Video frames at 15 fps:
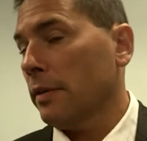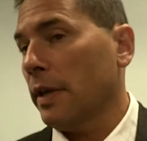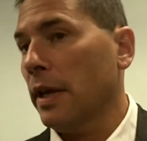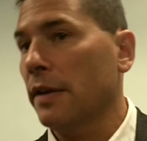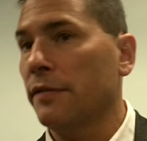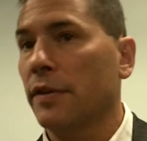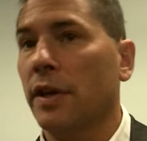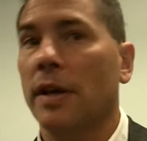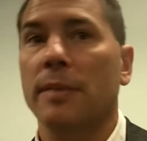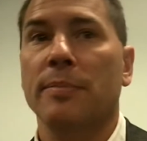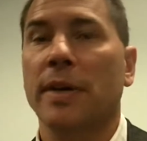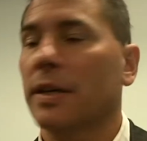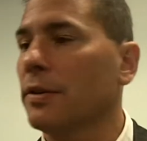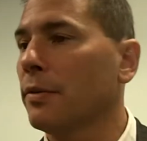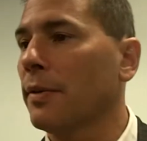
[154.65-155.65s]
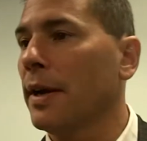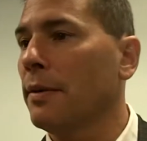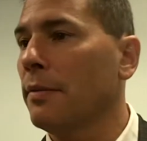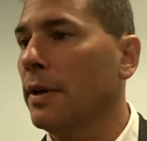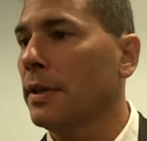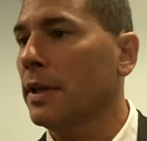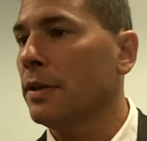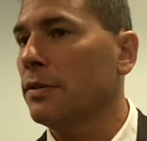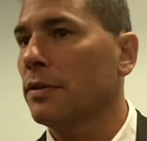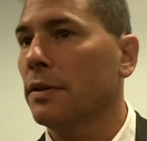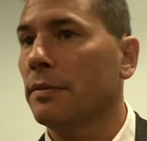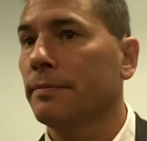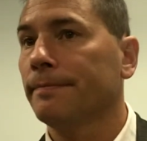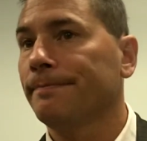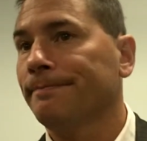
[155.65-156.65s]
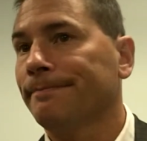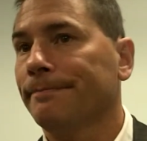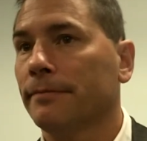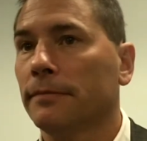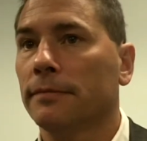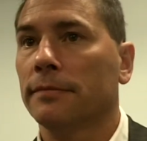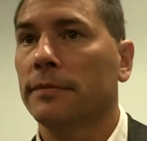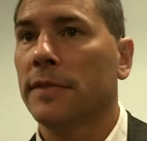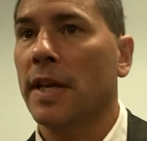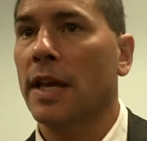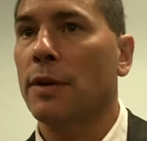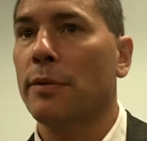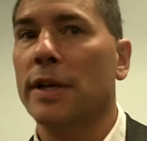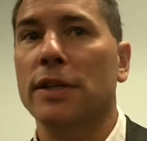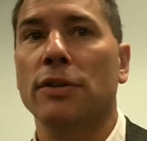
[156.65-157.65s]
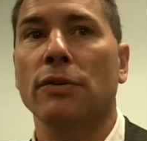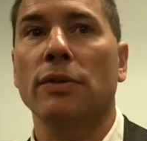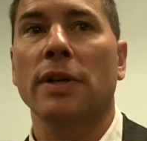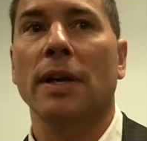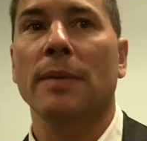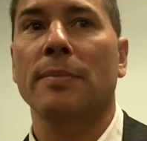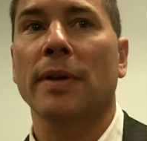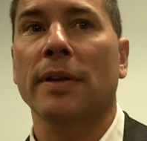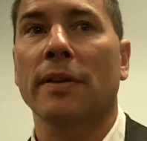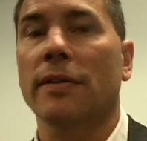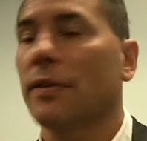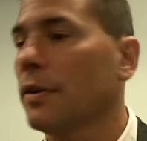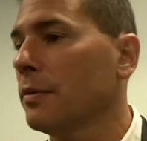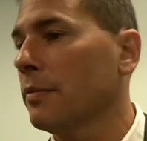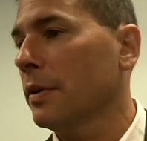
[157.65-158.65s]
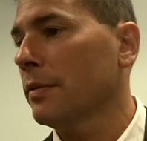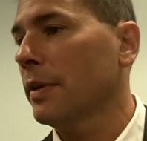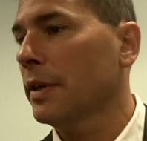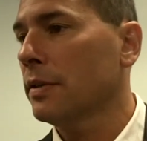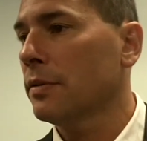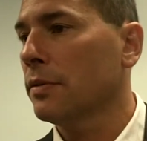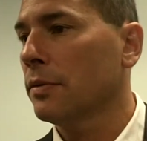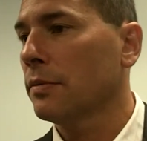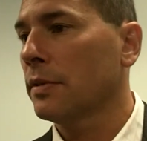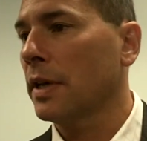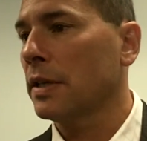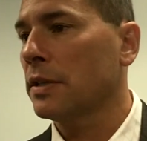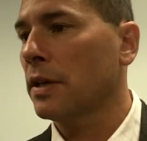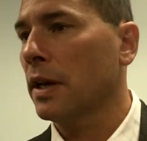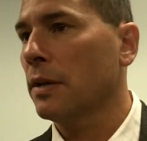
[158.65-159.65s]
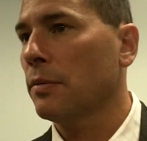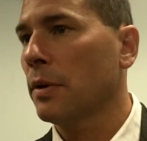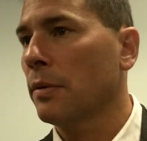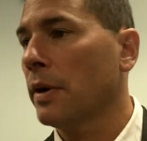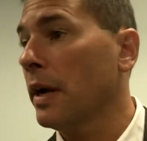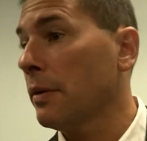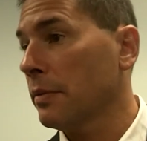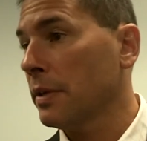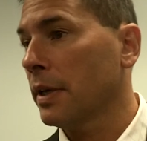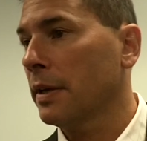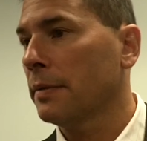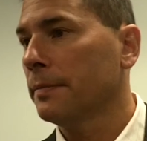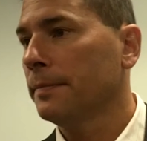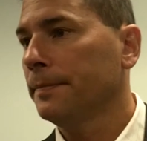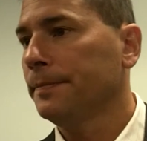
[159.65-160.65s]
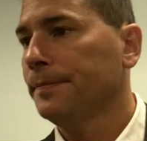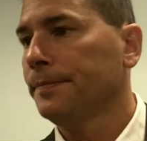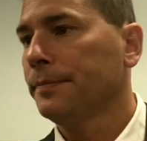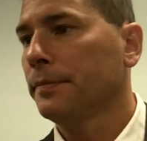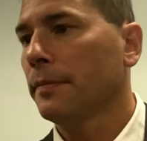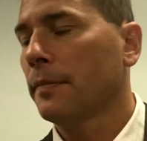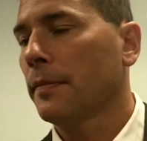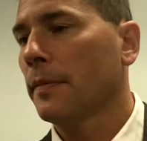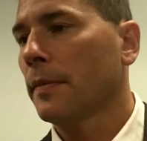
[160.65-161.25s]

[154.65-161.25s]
Again, if you got to pick the right one, they usually take away 2. You got to pick the third one. Right? So that's kind of where we're at.